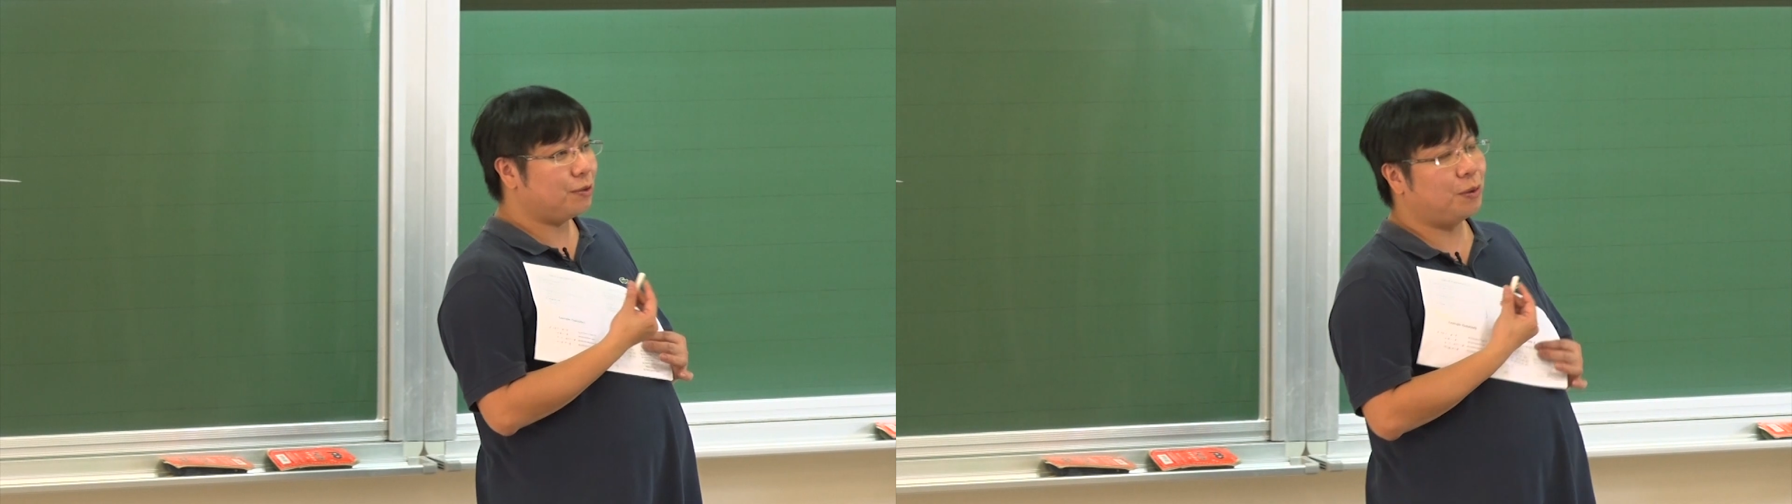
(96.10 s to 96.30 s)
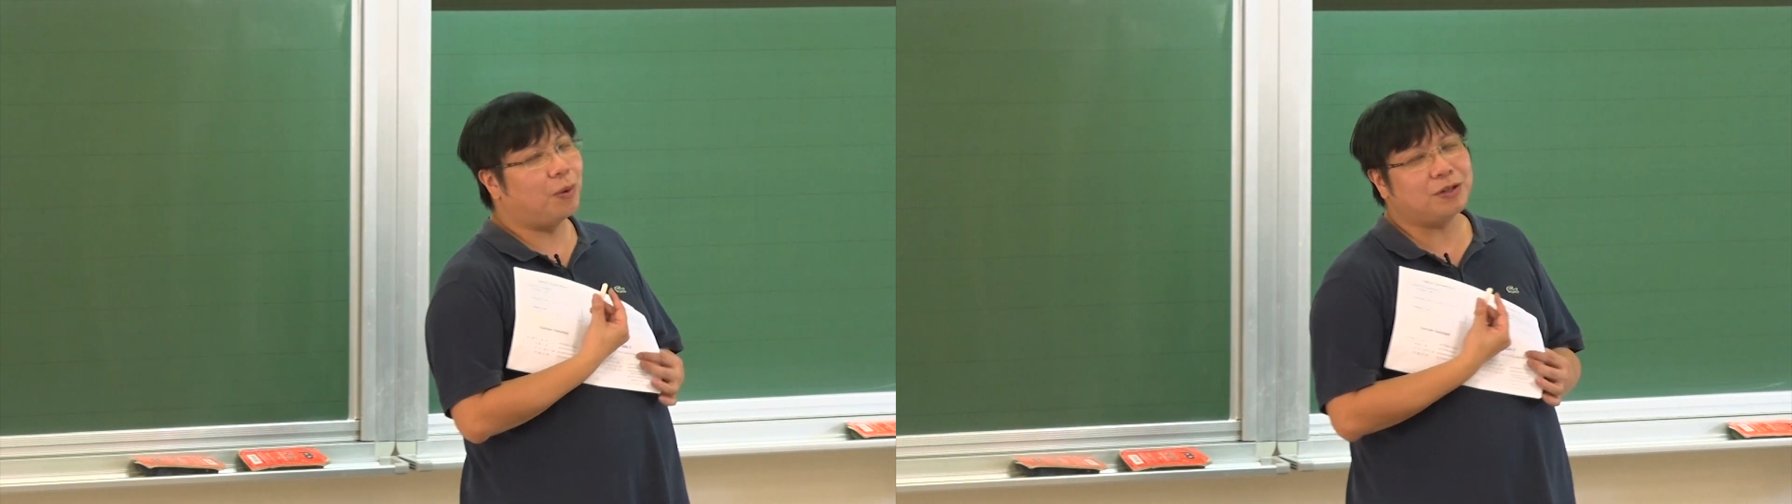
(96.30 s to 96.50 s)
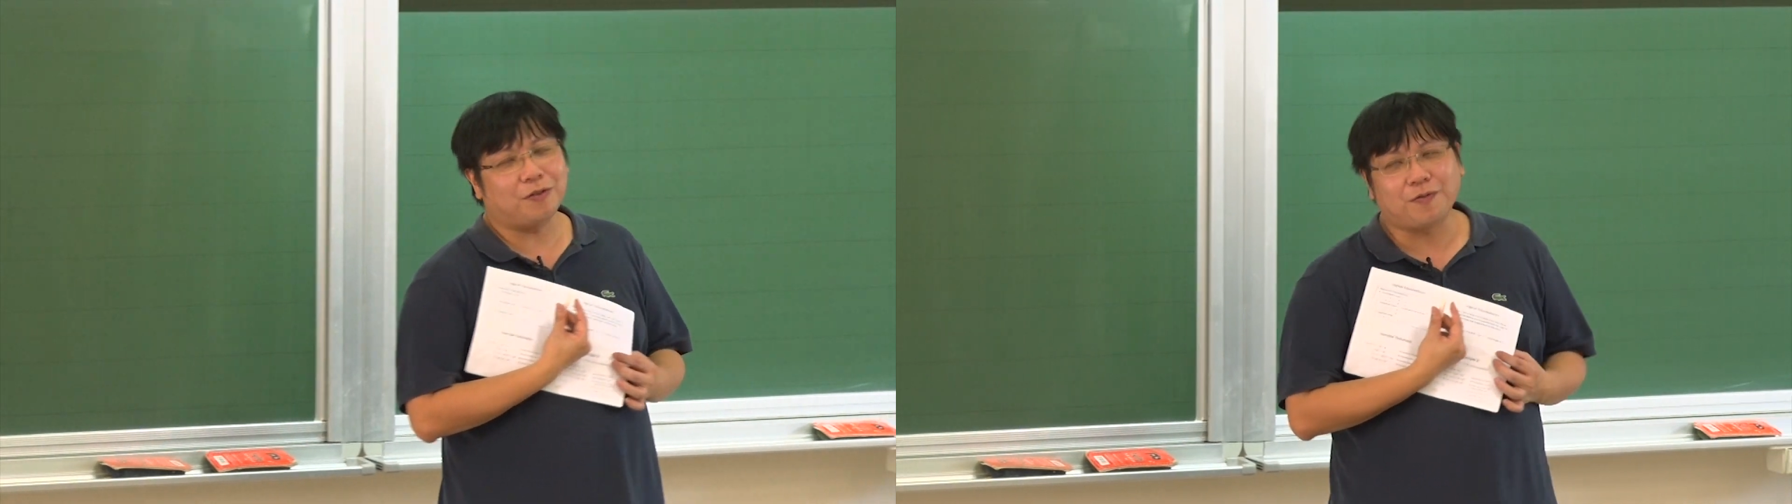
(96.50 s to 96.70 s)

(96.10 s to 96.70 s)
you want to